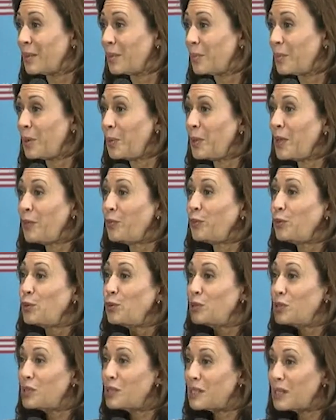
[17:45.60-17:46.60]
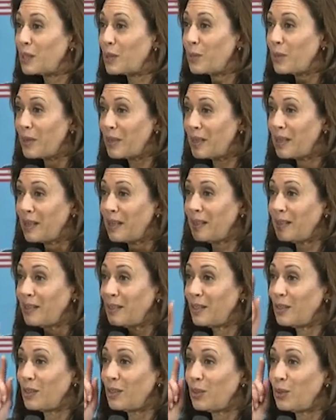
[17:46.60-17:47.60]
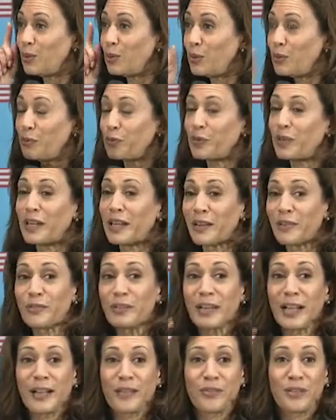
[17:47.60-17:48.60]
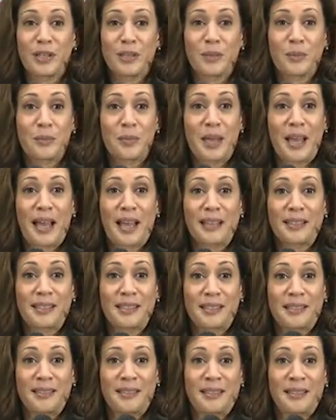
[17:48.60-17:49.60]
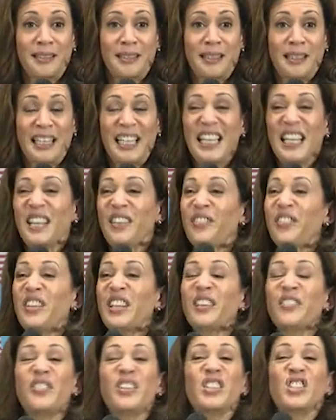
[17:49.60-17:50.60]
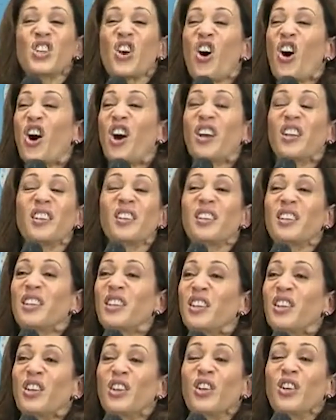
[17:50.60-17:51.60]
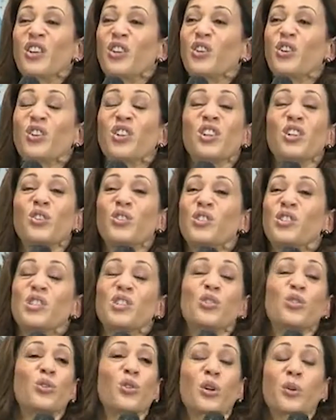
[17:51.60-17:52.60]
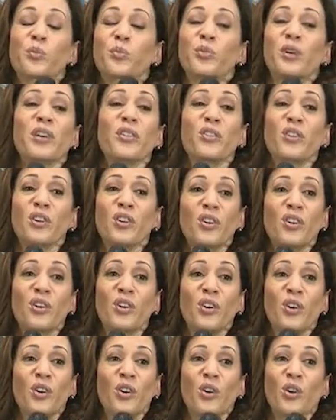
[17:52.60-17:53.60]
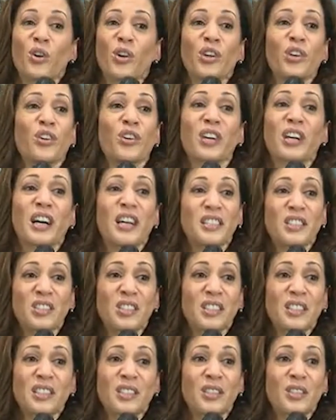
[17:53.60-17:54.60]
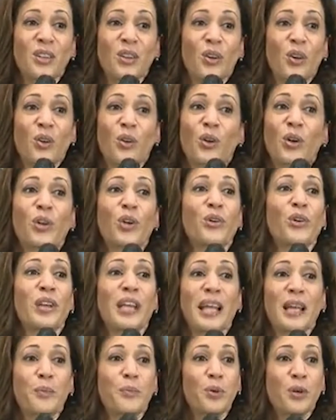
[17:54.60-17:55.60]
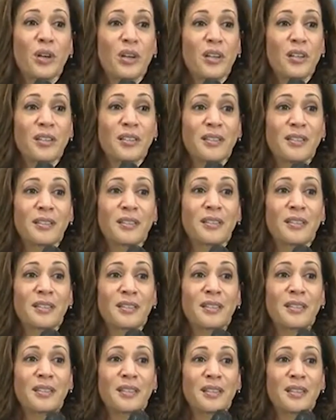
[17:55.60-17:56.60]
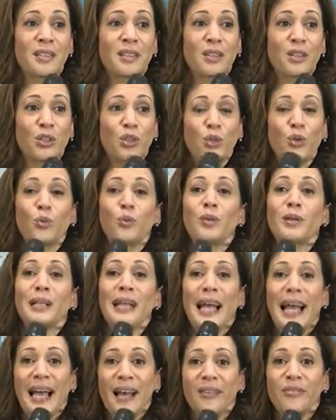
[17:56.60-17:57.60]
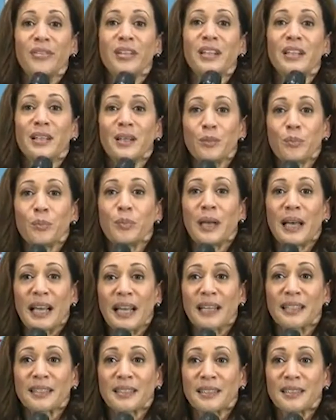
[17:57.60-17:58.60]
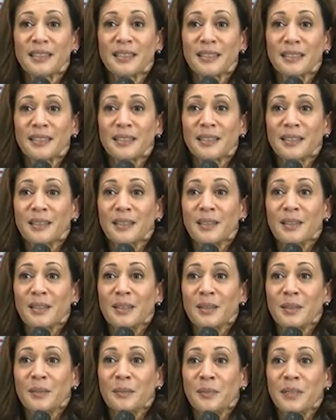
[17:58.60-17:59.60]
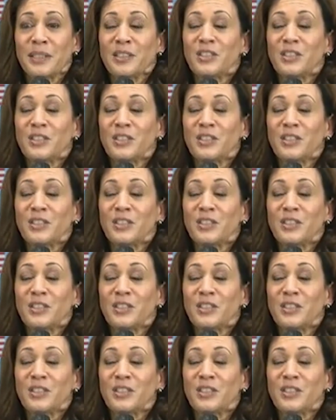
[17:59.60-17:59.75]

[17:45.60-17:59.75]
But if you stick with it, you will forever have an impact. Even if it's on your little sister or brother or your cousin or your neighbor, you will have an impact by